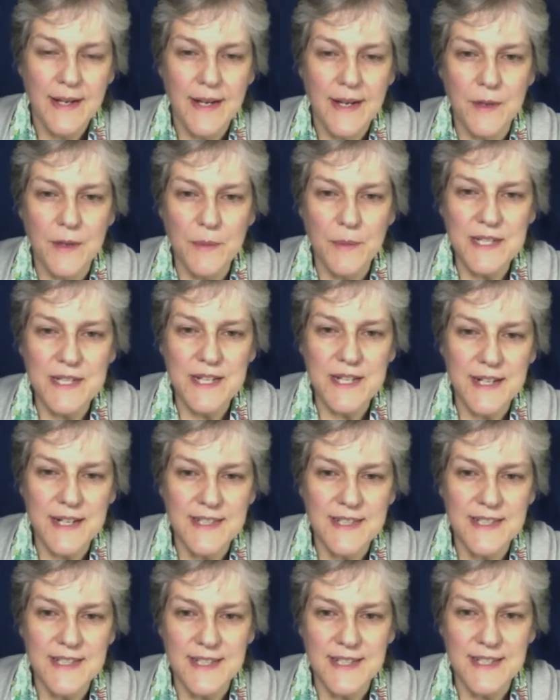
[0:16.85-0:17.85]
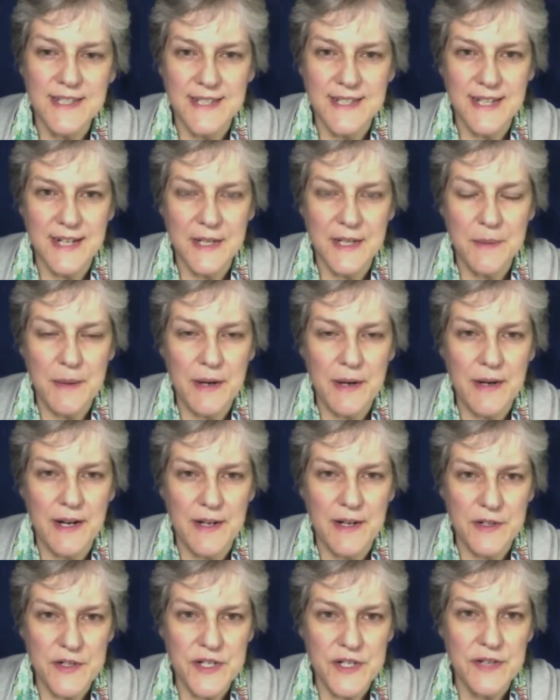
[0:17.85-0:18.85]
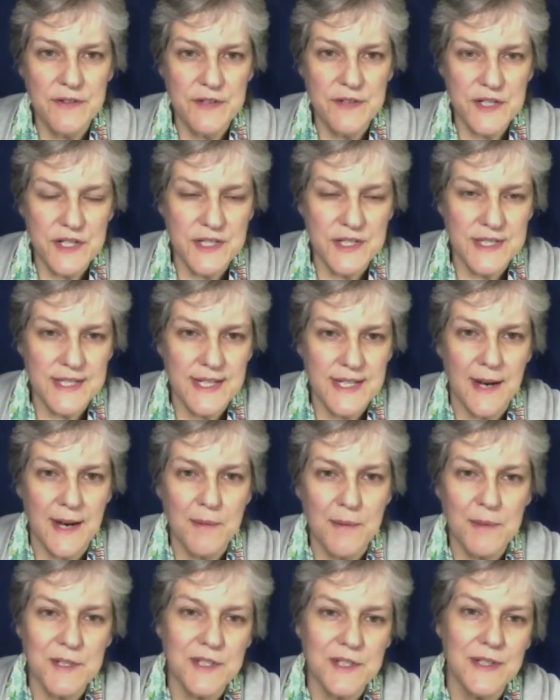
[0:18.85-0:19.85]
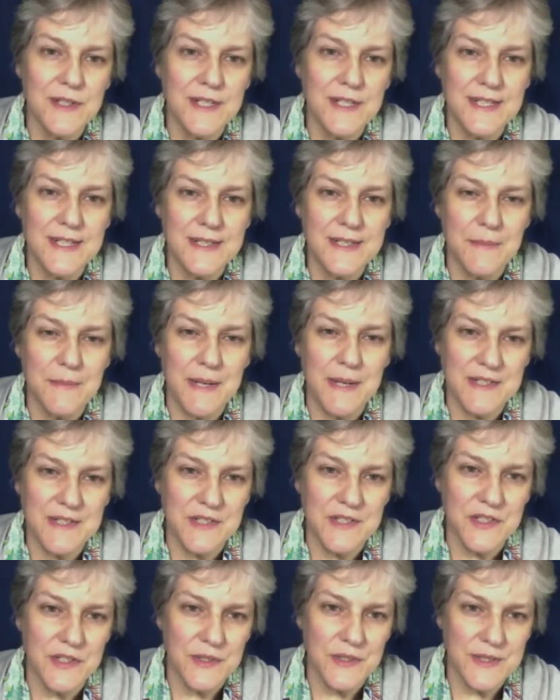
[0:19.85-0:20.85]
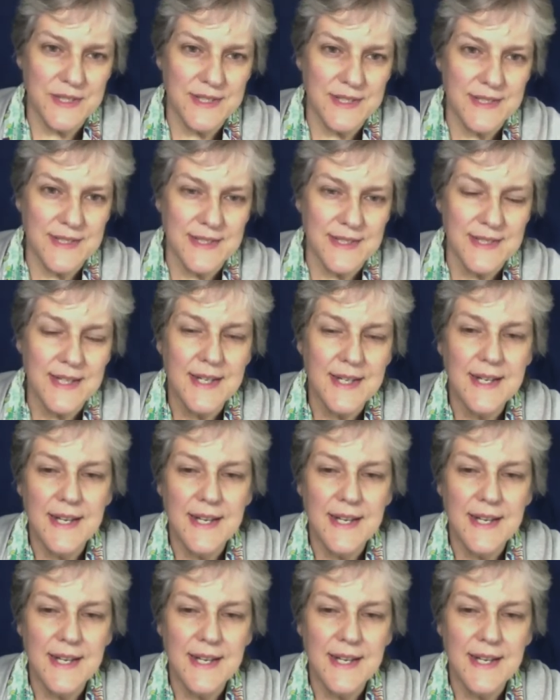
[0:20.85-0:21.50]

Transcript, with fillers: and I'll be talking to you tonight about energy efficiency opportunities in Massachusetts